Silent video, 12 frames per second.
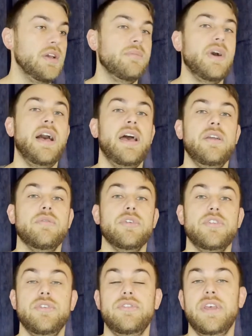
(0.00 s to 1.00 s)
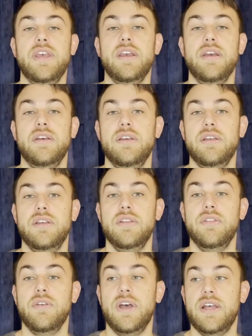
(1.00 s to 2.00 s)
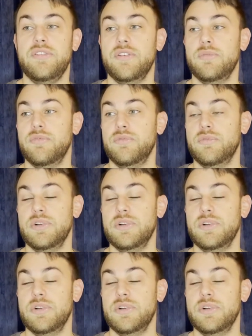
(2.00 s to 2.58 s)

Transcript: by reducing some